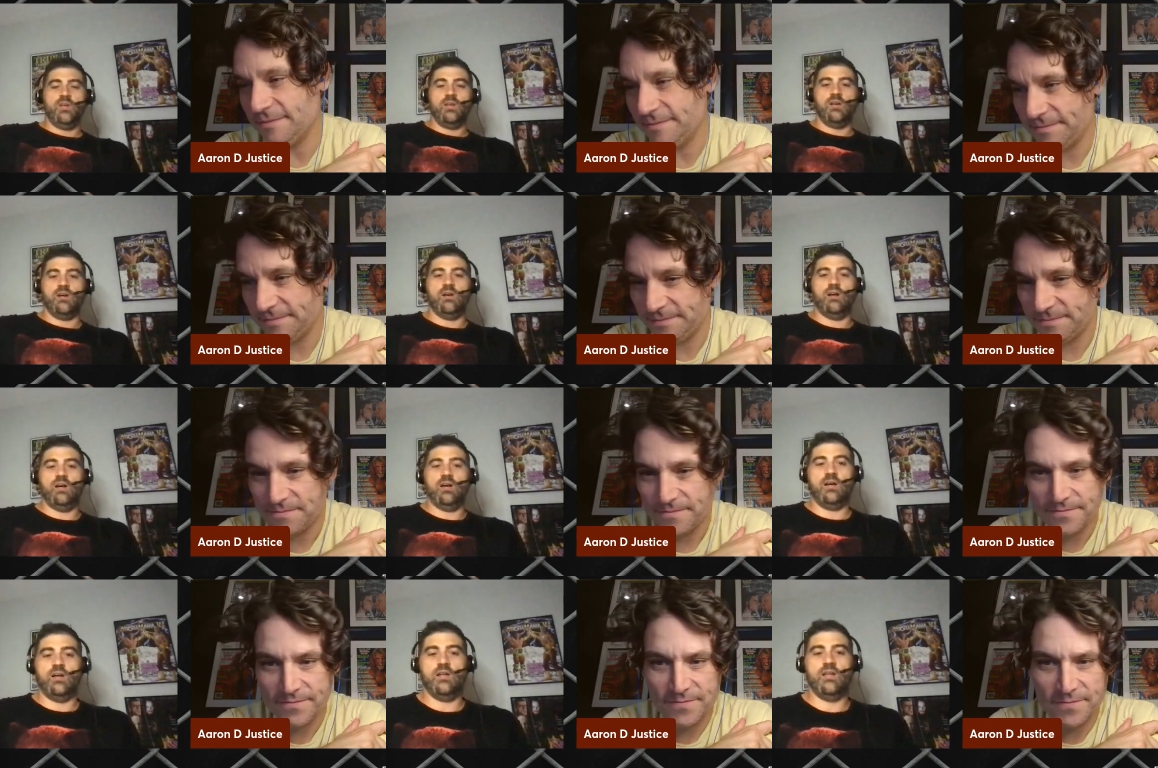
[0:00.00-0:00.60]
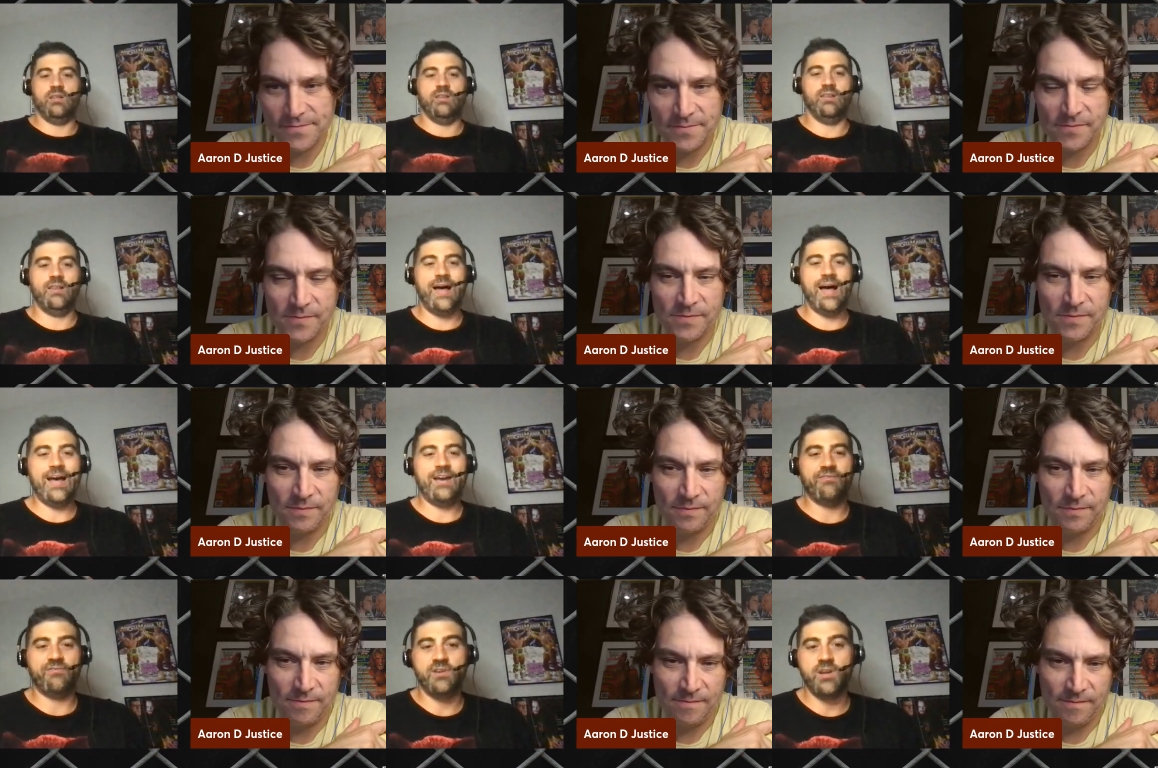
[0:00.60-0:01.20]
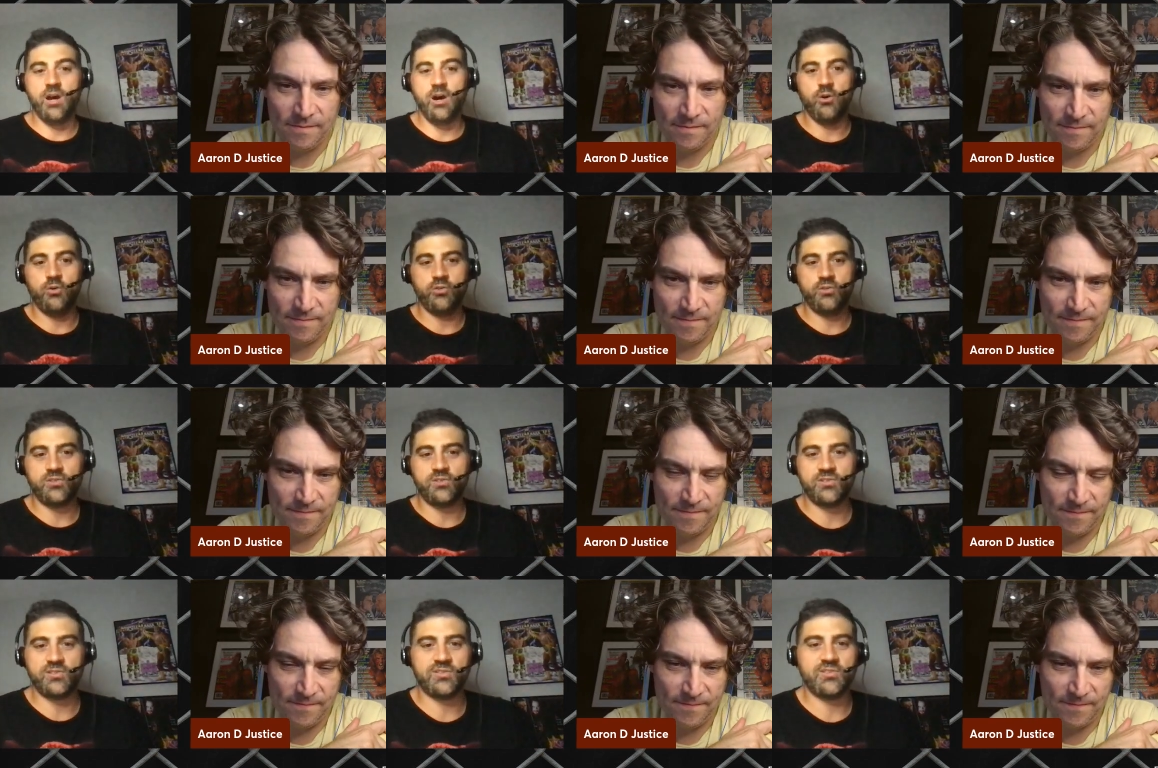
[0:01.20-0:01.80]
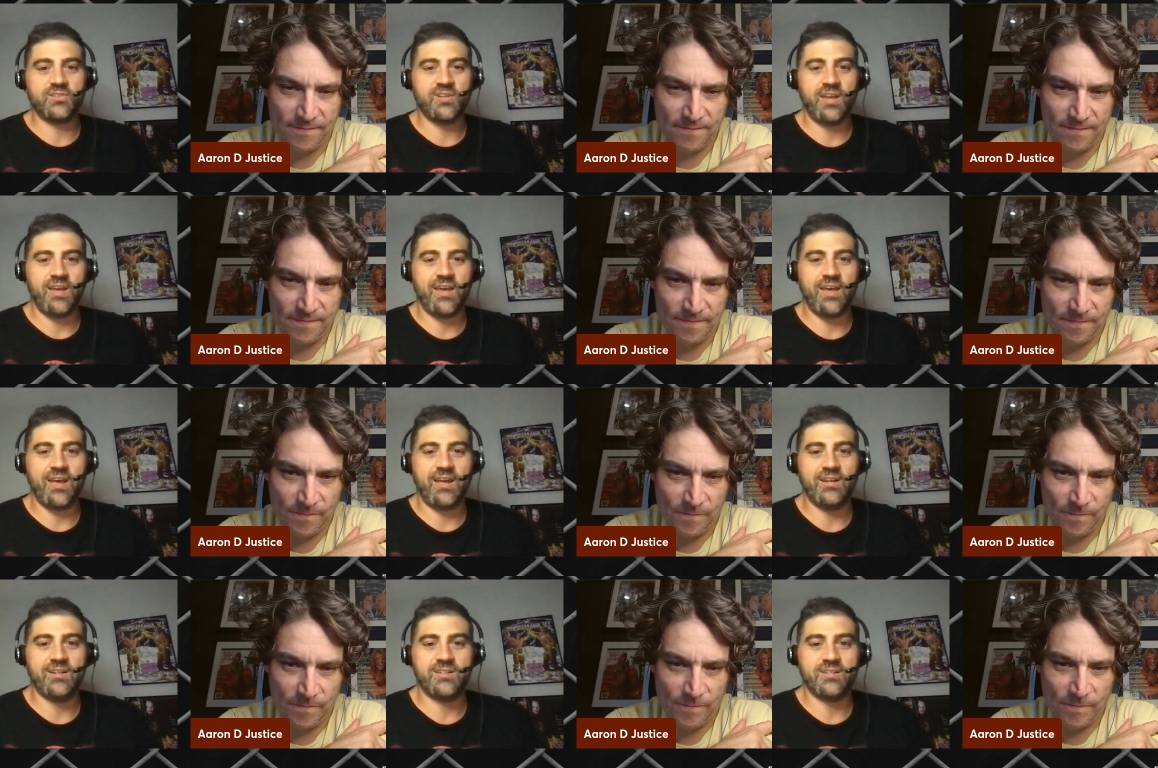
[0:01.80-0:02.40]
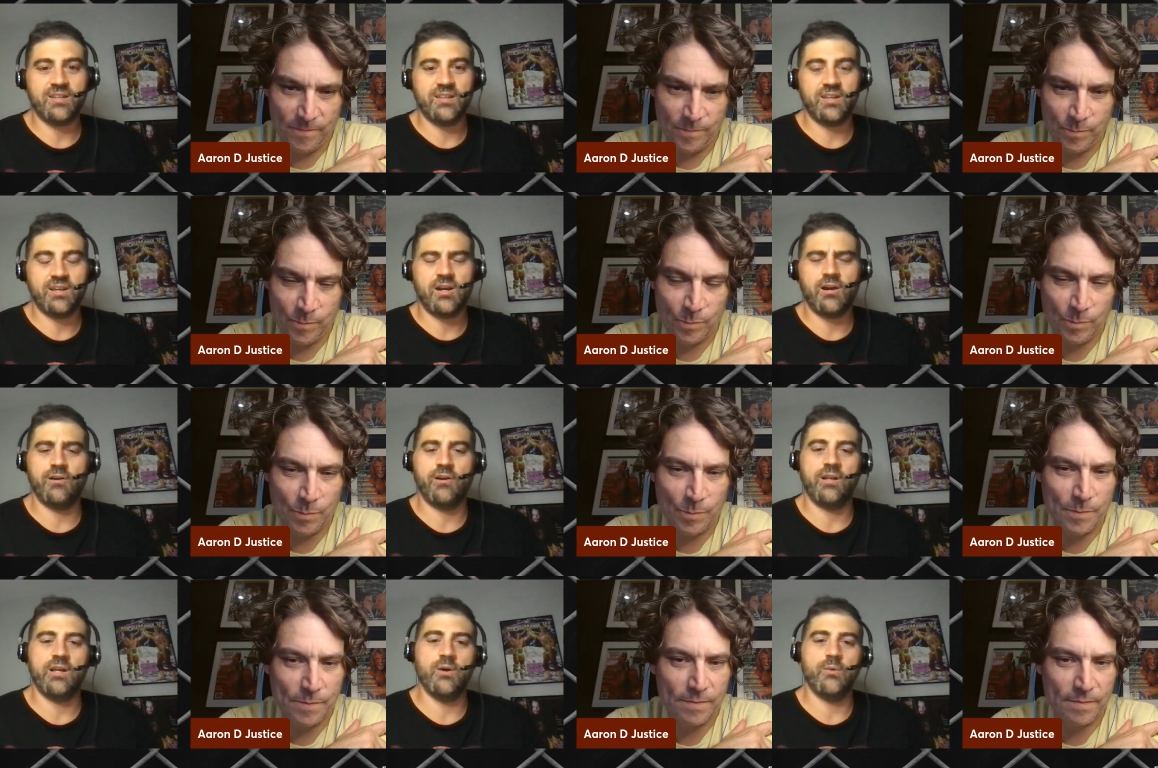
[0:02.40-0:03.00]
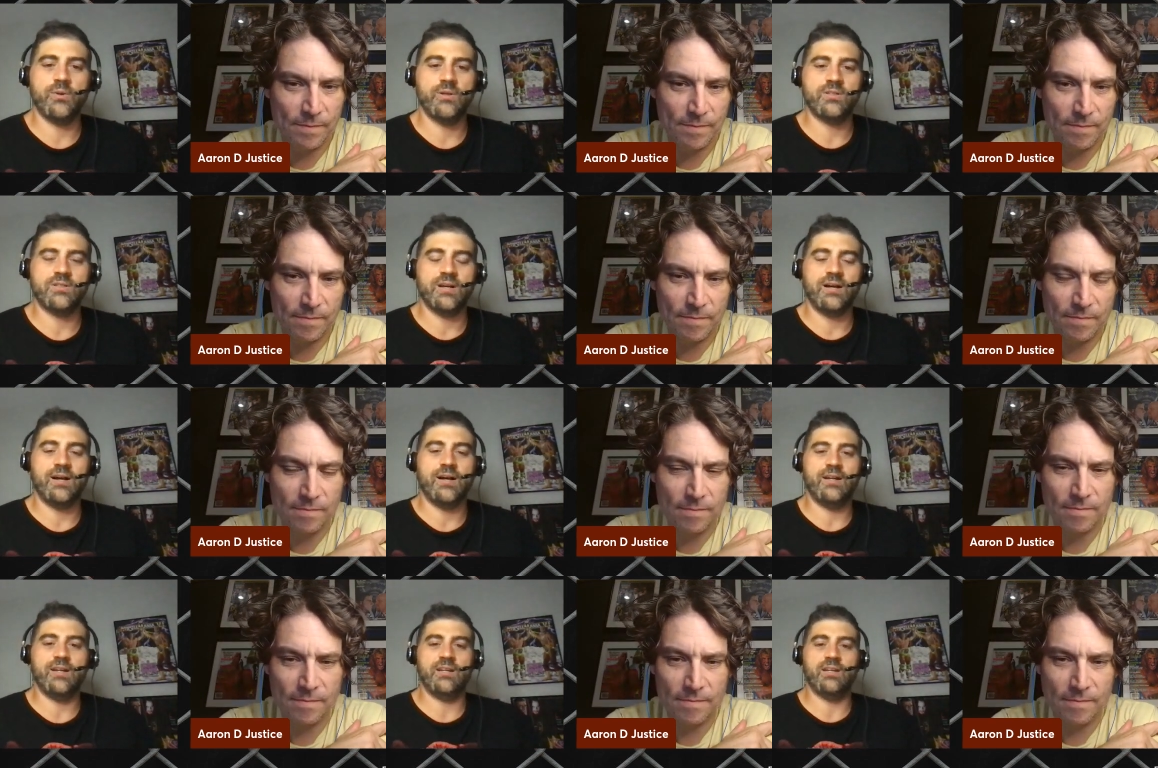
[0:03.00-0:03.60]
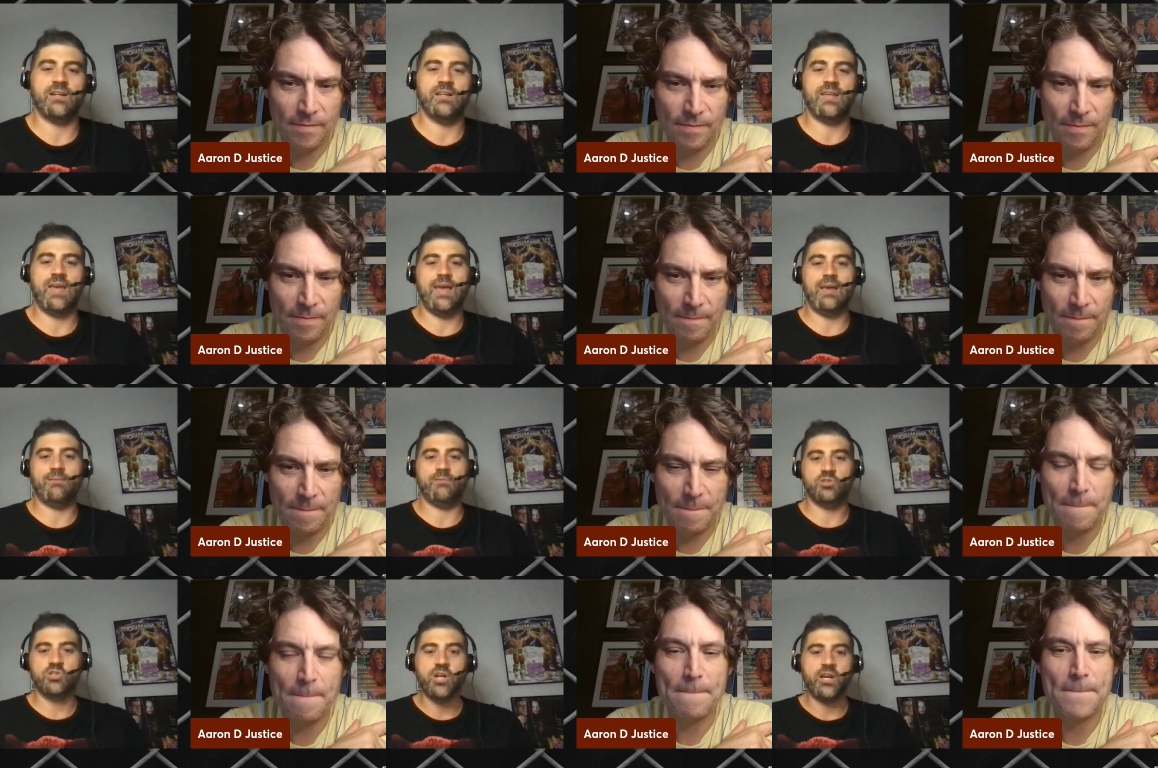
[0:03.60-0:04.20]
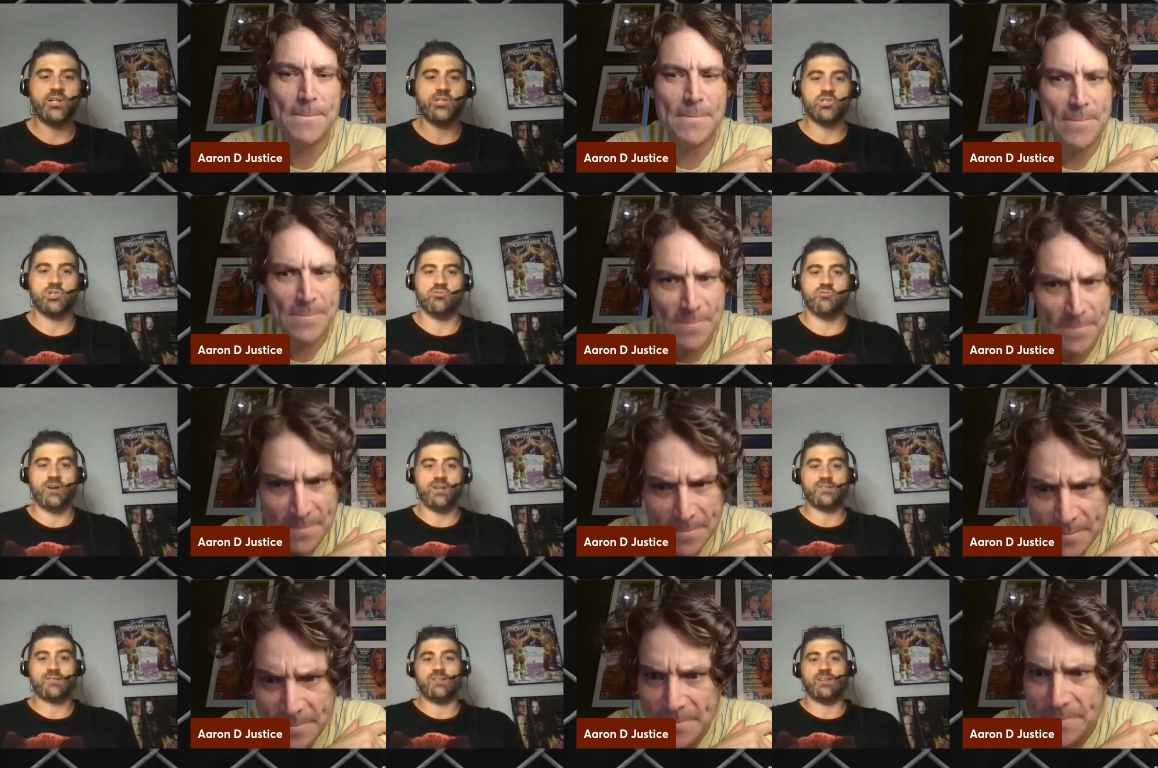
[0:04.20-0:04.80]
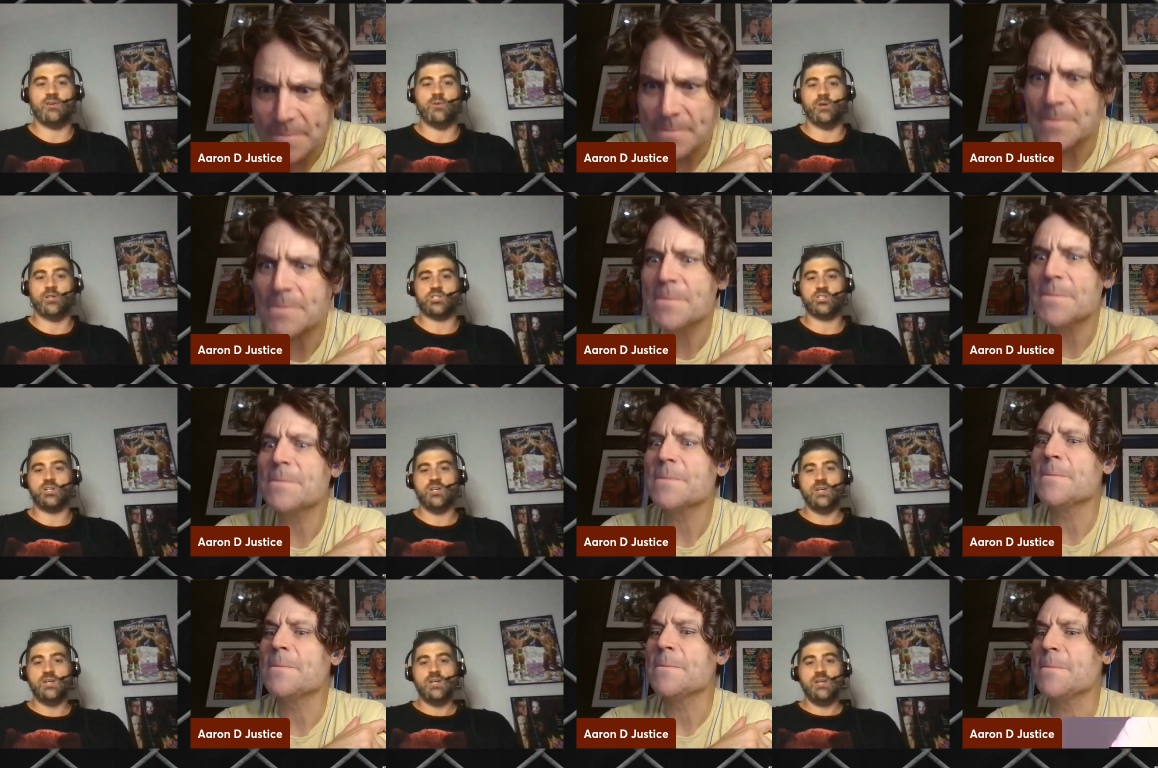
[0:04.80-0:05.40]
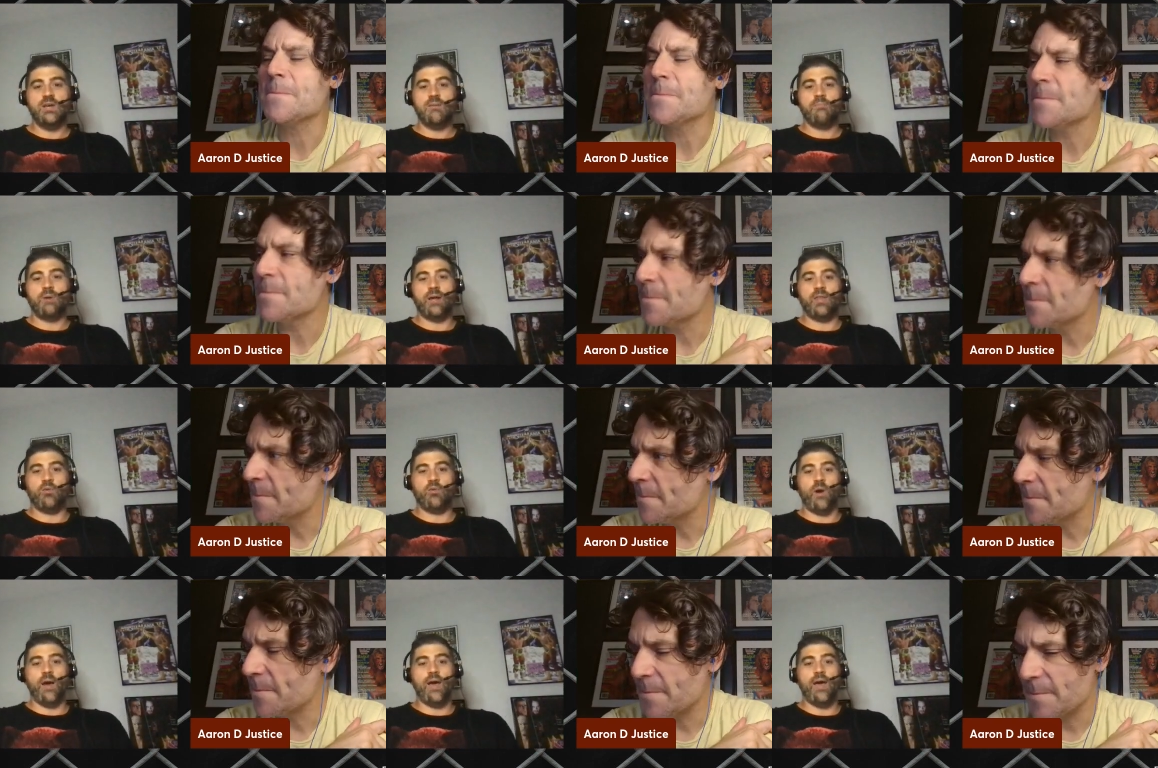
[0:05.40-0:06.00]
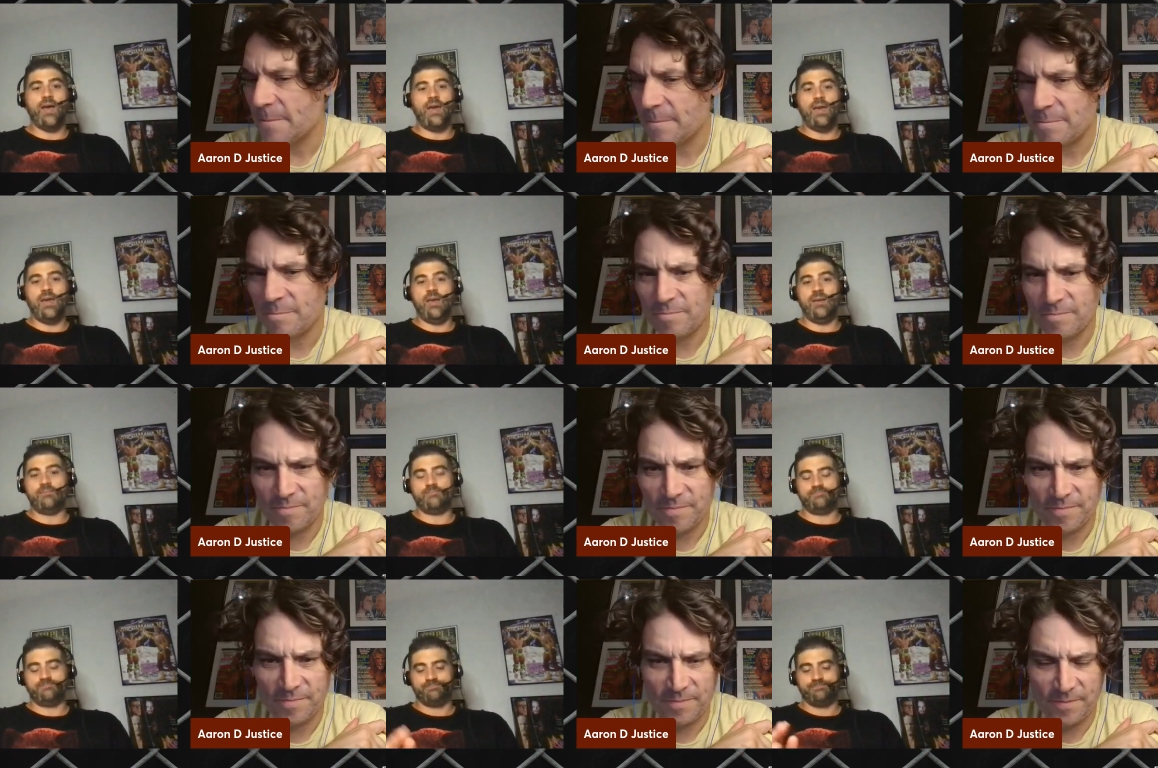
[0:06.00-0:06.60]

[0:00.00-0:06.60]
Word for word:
Speaker 1: through uh, live notes and uh, the current goings on and Game Changer Wrestling. Which, by the way,